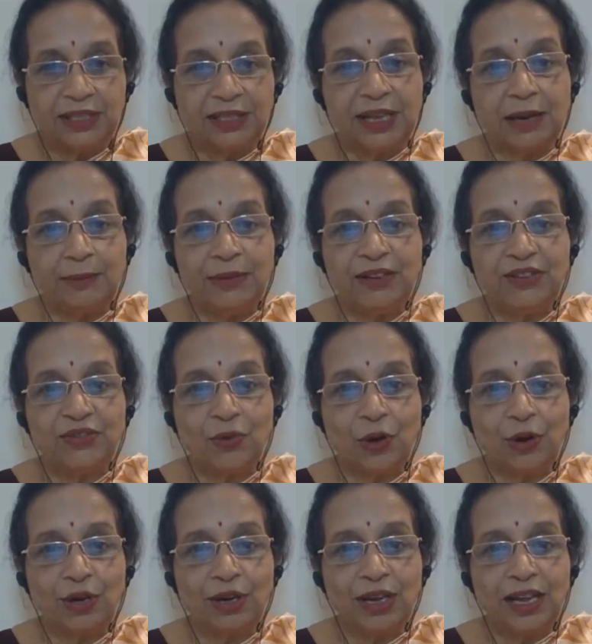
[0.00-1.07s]
That means
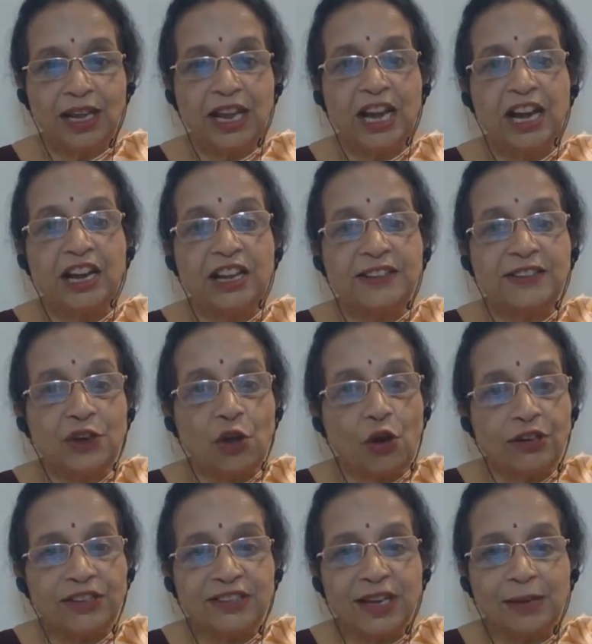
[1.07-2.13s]
what? It is
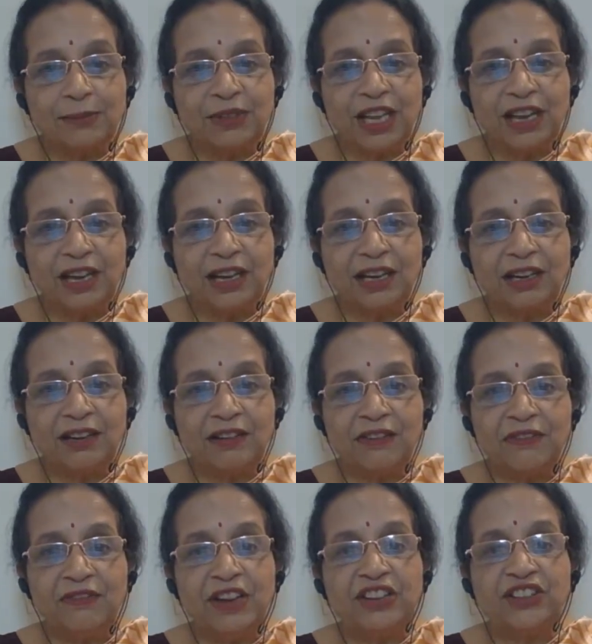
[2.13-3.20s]
not something
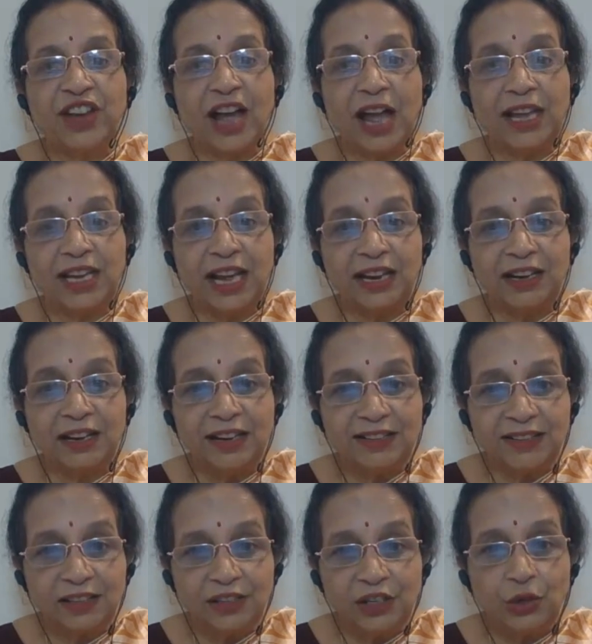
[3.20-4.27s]
which I can
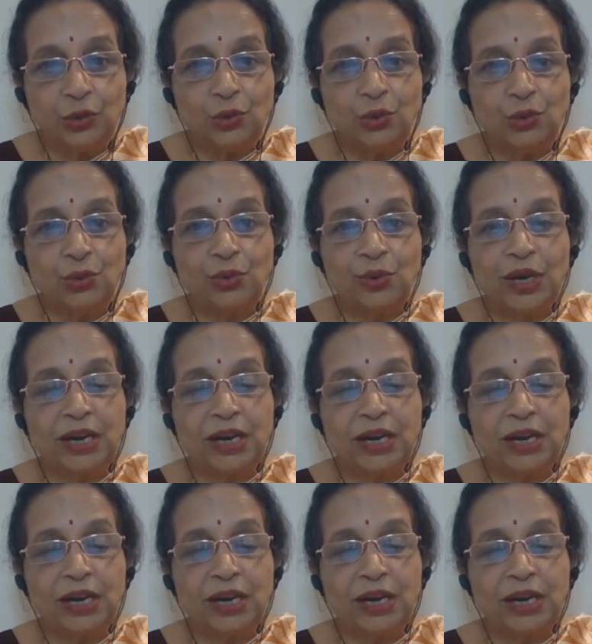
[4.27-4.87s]
listen to.